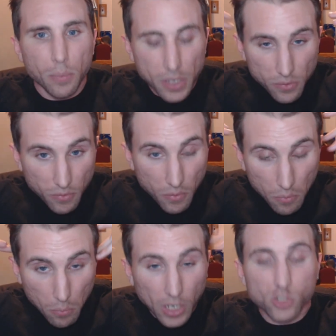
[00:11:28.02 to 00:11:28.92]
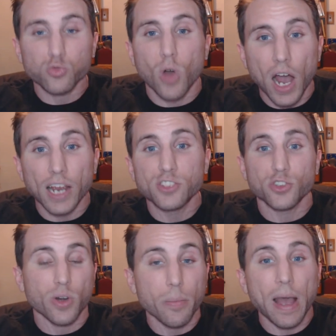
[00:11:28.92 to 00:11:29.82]
be much
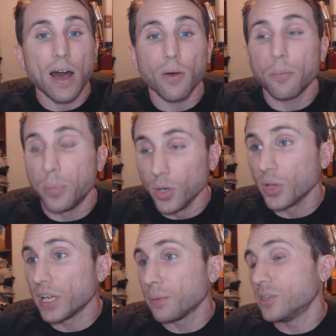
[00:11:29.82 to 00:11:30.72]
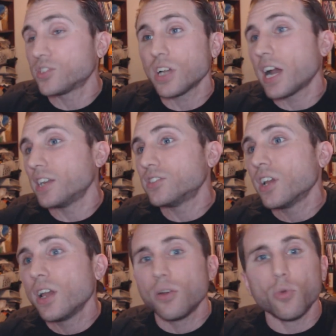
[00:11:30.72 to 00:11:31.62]
wiser about bullying
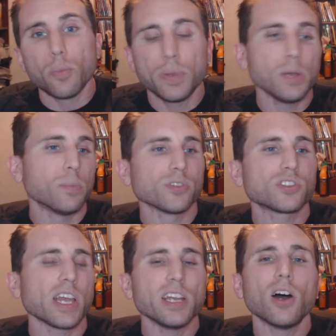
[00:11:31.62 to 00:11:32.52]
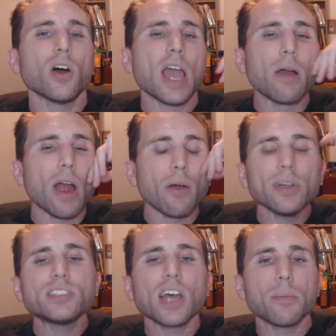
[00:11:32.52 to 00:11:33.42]
besides what people say. You know,
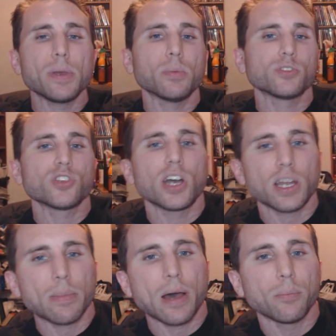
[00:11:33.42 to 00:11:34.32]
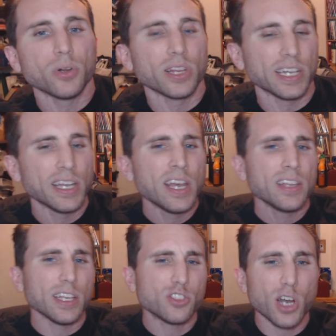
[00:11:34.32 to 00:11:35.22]
every time people talk about bullying,
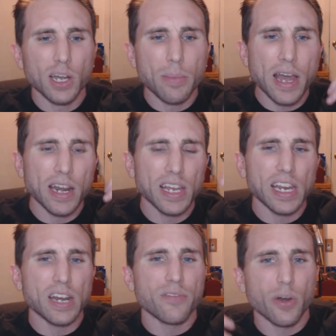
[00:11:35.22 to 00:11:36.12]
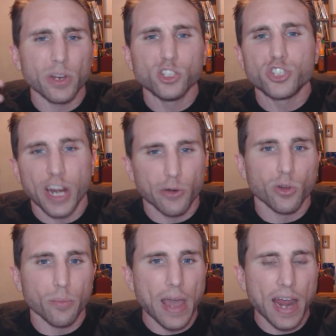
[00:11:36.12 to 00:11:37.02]
they talk about it in a very
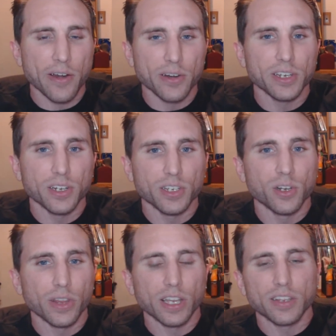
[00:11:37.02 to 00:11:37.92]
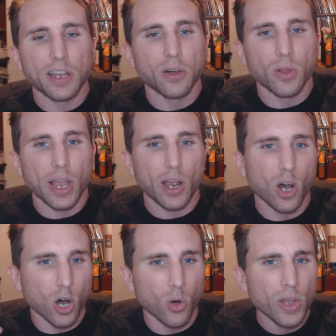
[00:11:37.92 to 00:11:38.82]
general manner. You know, they go like,
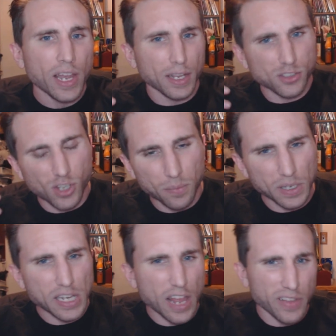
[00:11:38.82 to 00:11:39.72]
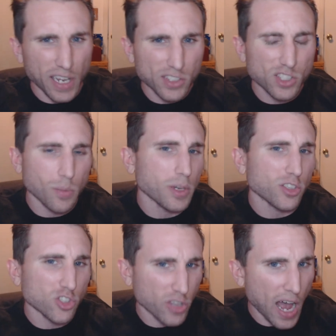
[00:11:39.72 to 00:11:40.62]
oh, it's something that needs to
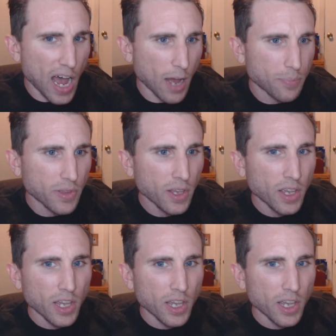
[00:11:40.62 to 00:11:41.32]
be stopped.